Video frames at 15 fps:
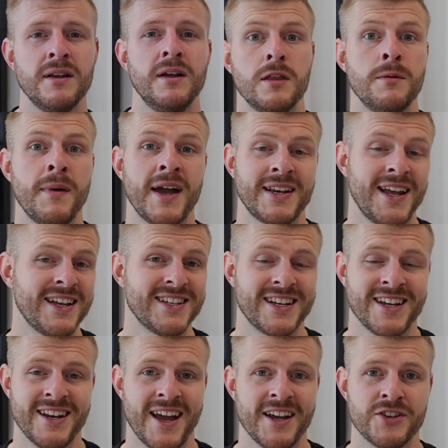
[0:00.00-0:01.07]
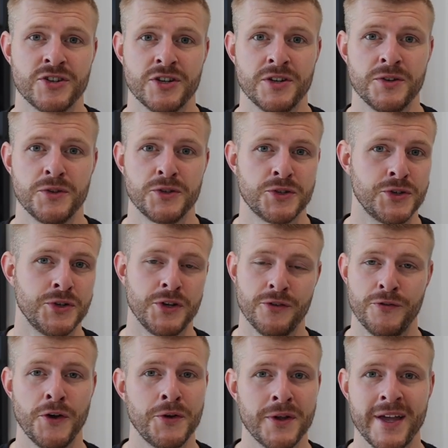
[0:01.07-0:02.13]
The magnetic connection to your
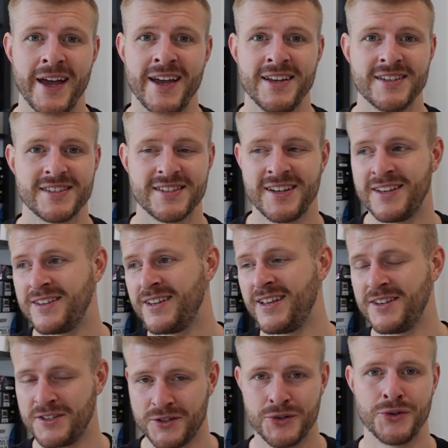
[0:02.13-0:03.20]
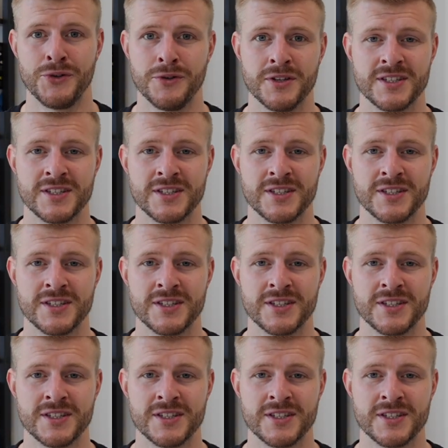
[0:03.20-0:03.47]
phone case and then to the